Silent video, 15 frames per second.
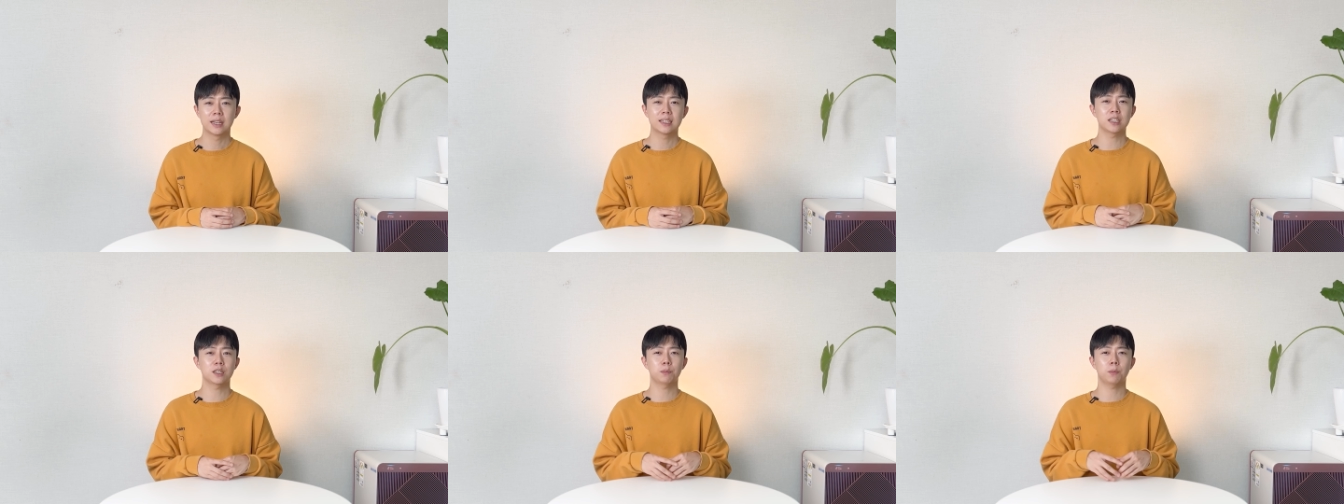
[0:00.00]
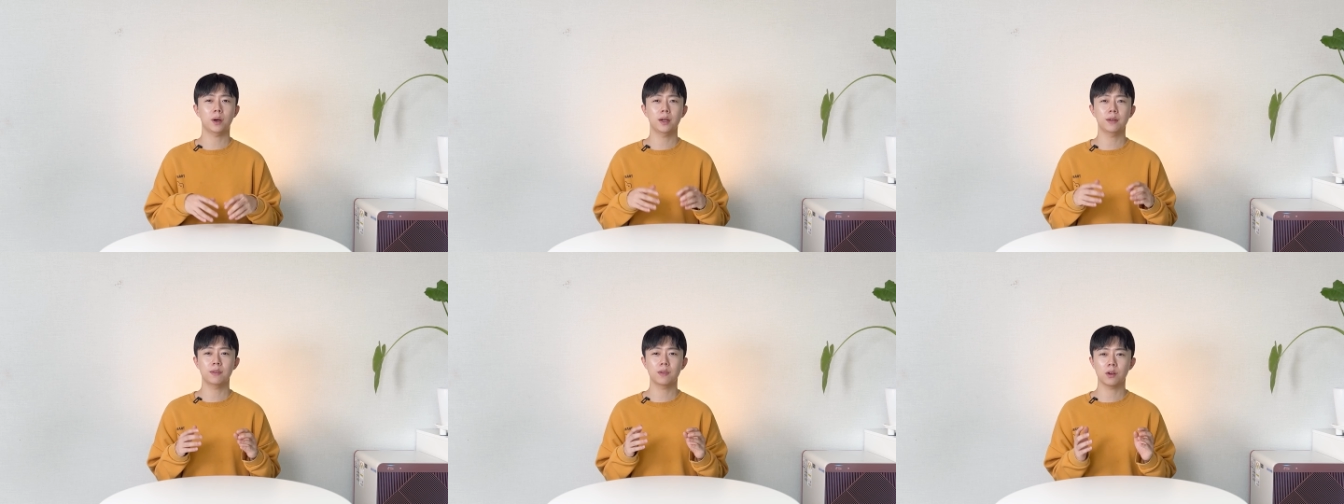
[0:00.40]

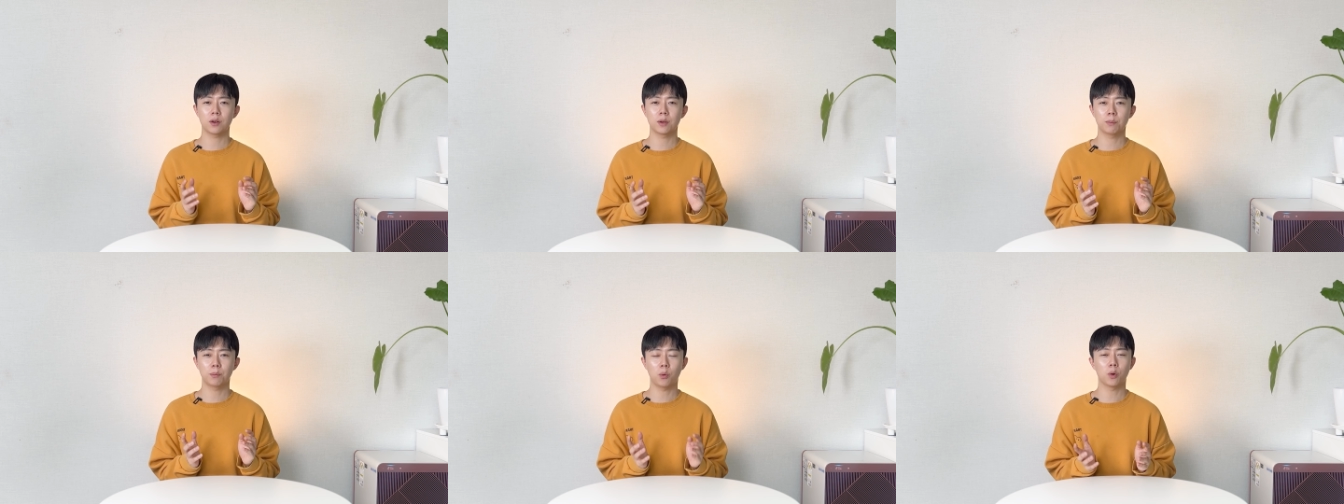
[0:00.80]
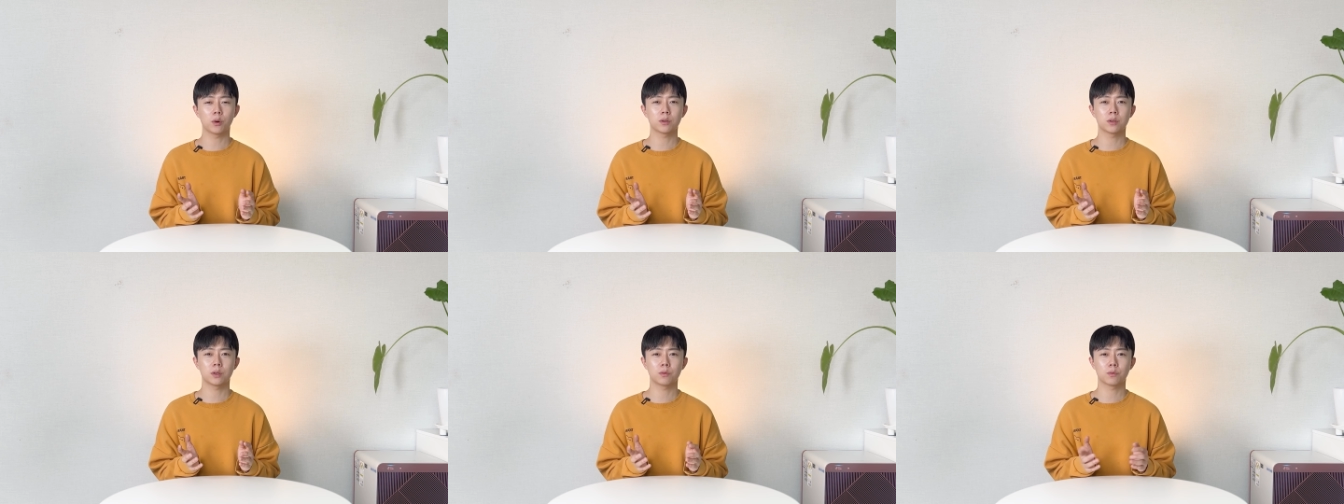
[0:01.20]
Despite their
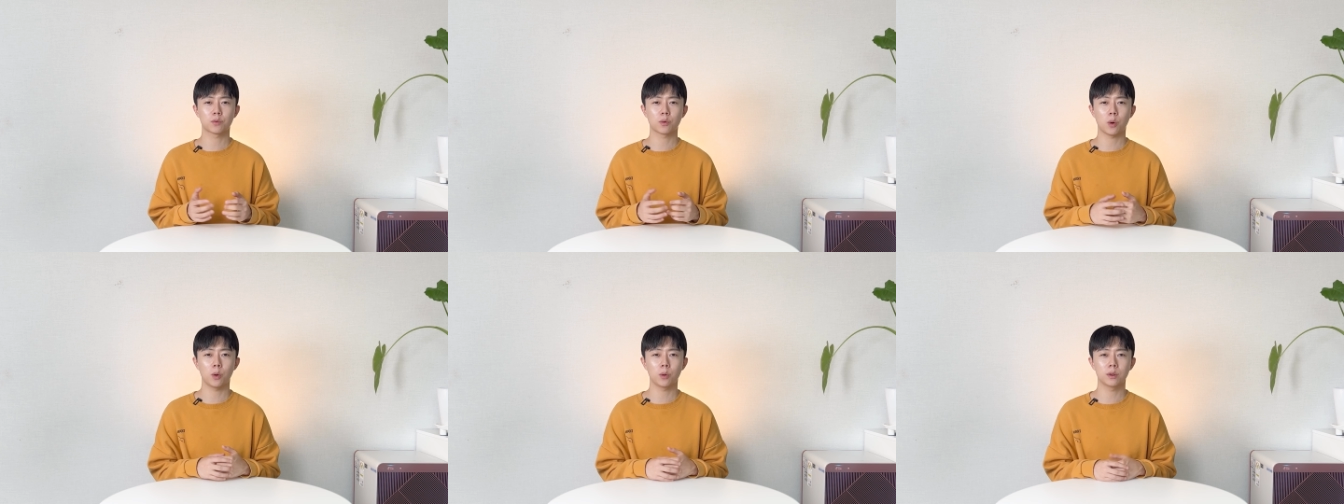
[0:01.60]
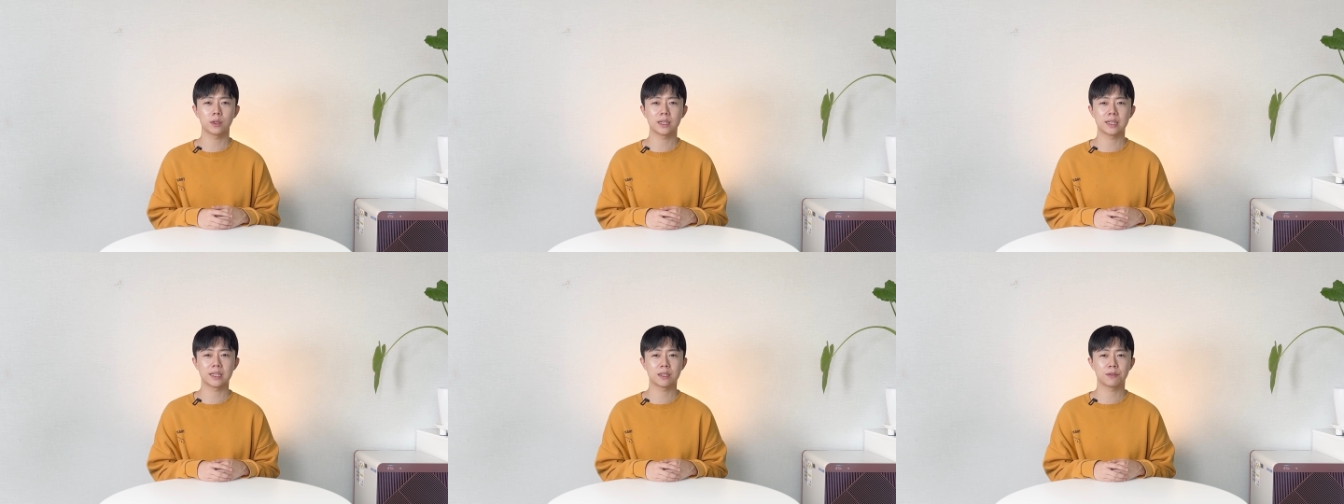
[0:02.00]
important role
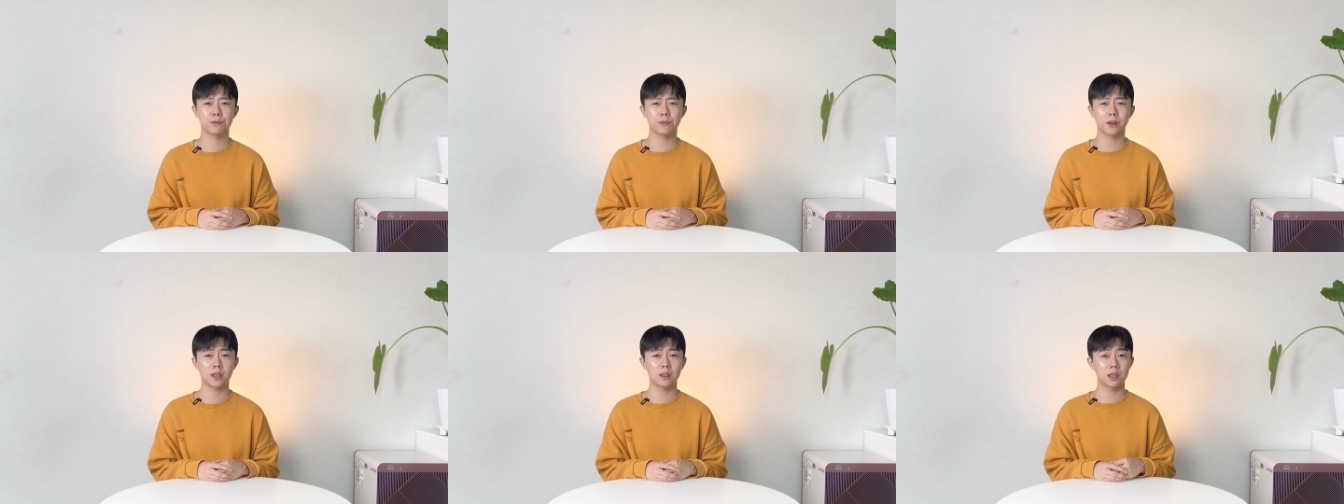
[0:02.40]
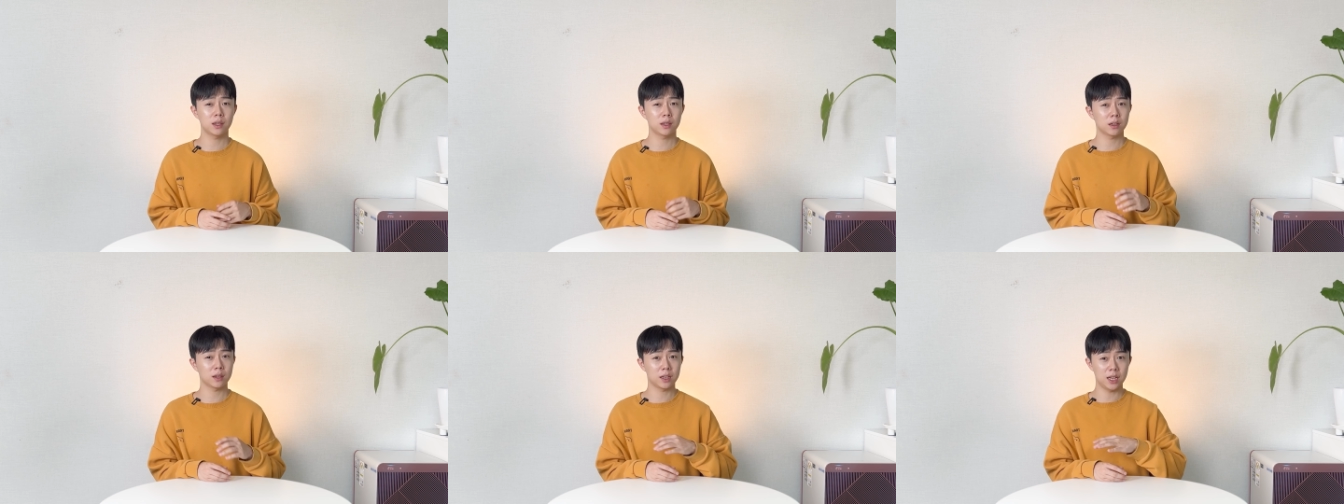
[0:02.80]
in
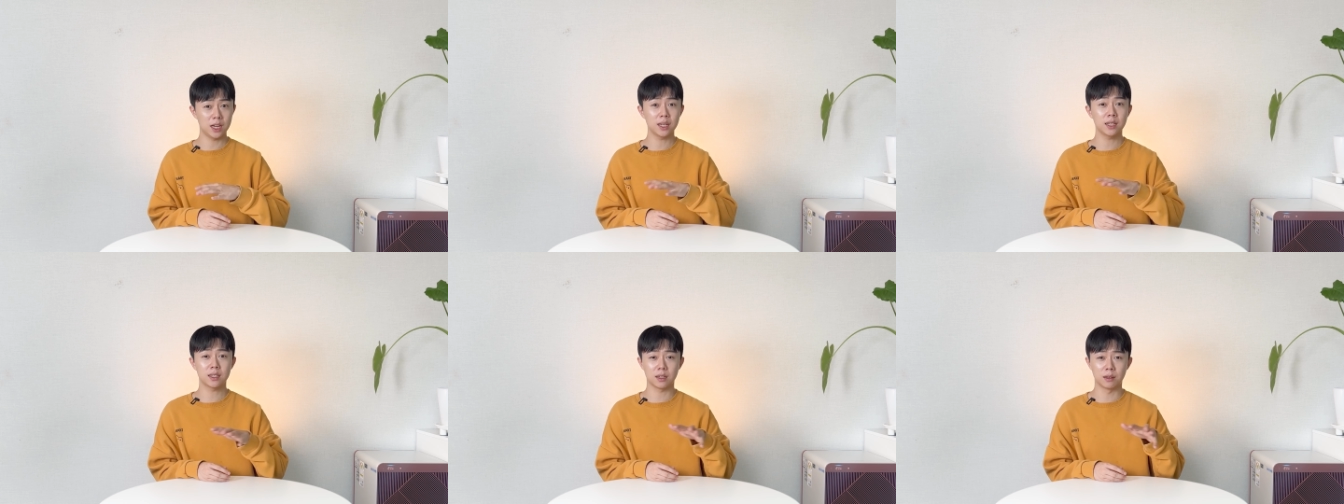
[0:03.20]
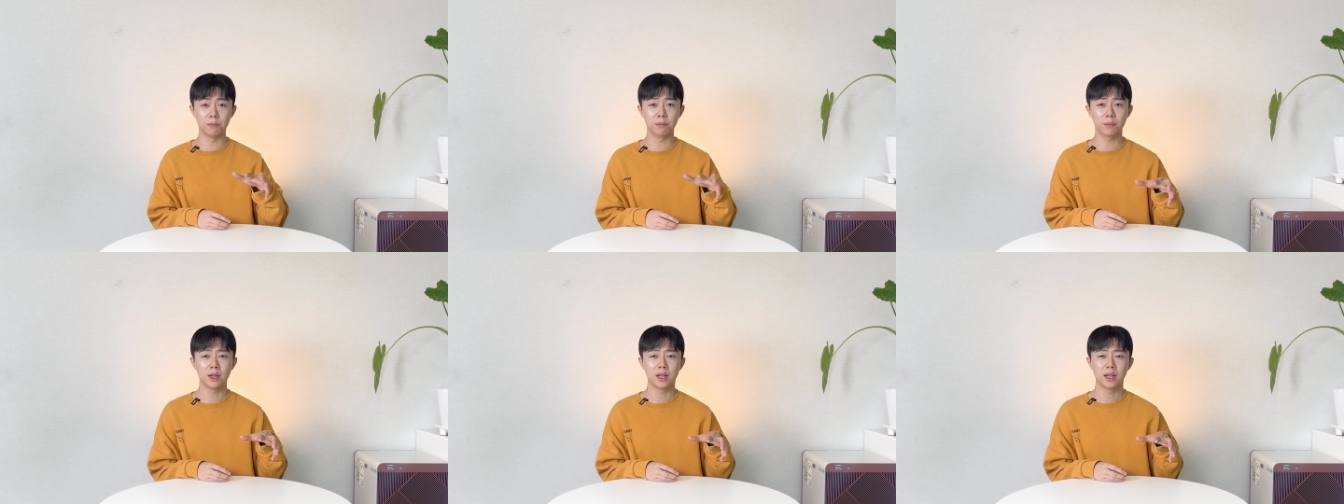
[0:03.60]
defending the kingdom,